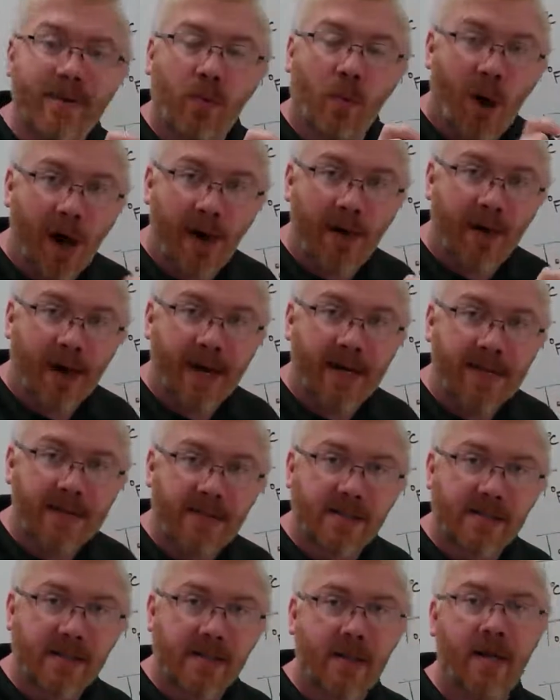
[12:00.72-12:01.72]
water
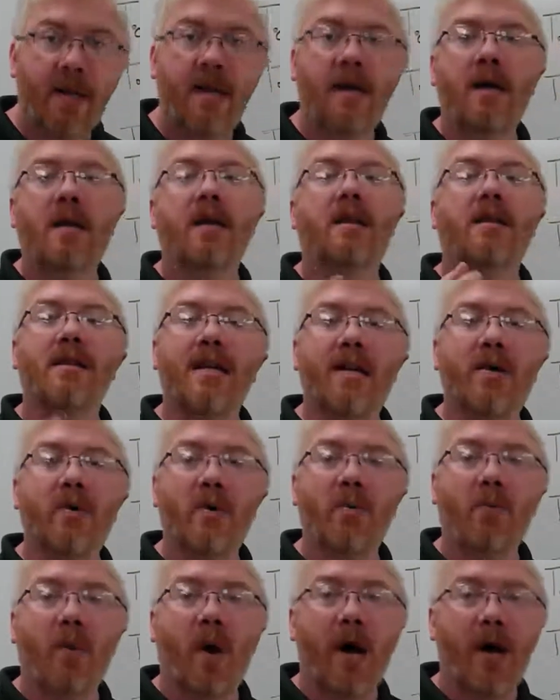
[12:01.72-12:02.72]
ice,
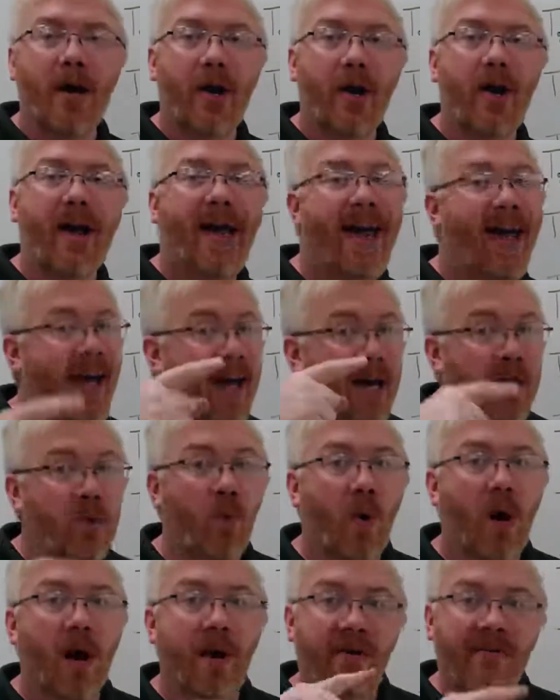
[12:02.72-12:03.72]
liquid water, and
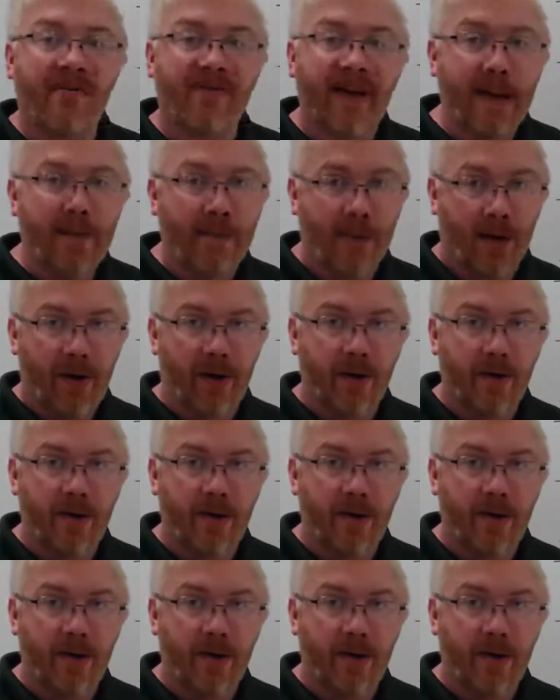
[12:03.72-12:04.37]
water vapor.